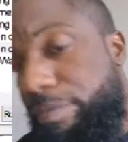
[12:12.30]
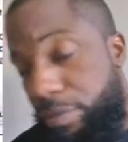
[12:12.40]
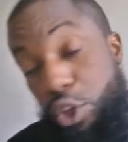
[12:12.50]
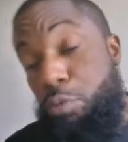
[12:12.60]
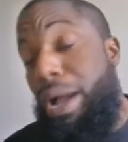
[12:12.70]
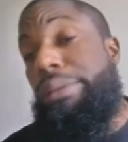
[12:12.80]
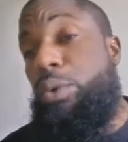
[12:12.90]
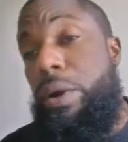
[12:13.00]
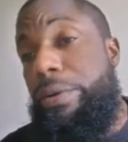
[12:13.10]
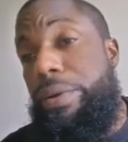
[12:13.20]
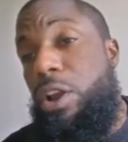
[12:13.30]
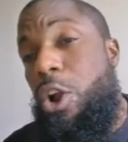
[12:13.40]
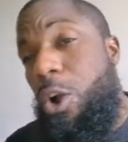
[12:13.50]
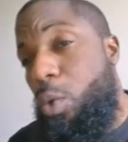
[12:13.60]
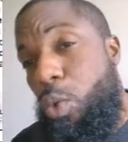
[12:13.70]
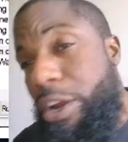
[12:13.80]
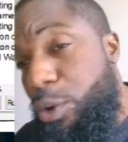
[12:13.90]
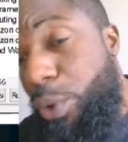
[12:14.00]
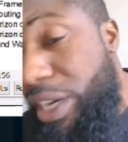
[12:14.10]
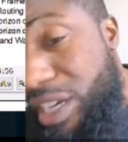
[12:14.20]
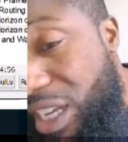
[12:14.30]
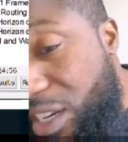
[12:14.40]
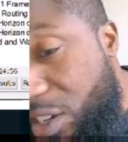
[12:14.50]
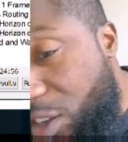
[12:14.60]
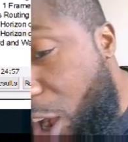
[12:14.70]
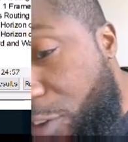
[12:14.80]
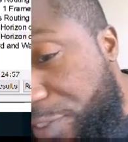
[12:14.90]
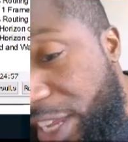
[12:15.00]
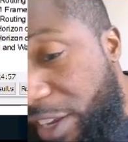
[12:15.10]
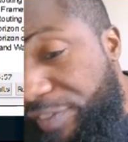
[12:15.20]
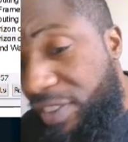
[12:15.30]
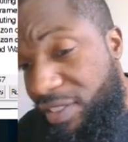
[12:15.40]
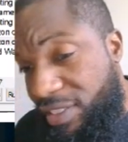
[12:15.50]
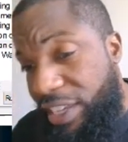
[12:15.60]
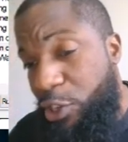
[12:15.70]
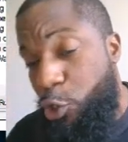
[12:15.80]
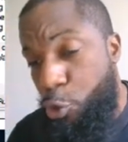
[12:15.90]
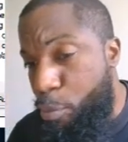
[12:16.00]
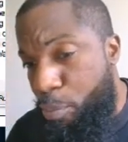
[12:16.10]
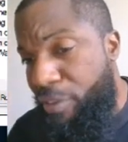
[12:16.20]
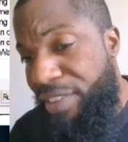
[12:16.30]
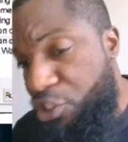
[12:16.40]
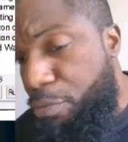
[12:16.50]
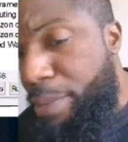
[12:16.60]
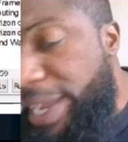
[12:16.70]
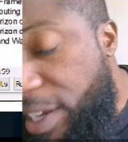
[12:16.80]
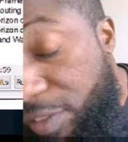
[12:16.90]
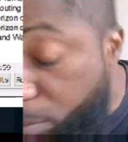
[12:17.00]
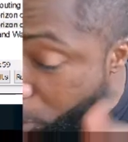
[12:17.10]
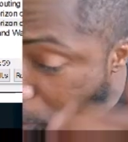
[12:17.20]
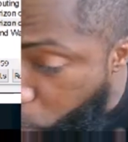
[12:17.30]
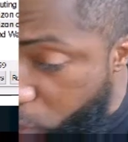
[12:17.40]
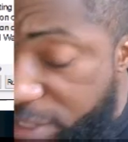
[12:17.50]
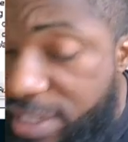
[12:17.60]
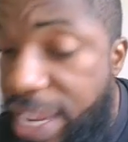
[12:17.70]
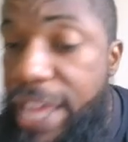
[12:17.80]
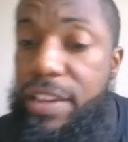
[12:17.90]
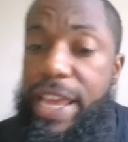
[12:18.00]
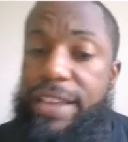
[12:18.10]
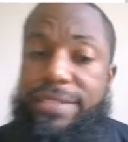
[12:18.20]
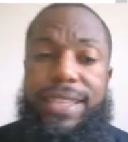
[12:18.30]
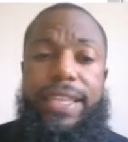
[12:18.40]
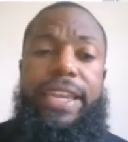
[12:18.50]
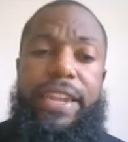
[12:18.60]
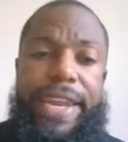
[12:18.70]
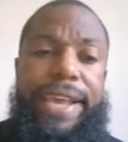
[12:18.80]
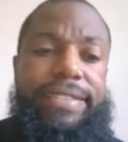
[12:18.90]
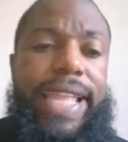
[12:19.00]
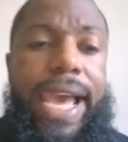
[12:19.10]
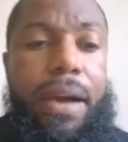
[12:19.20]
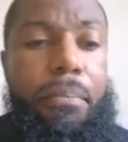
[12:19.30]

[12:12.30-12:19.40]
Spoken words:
You're probably wondering, when do we need it off then if this is a loop prevention mechanism? We'll get to that in the next lab.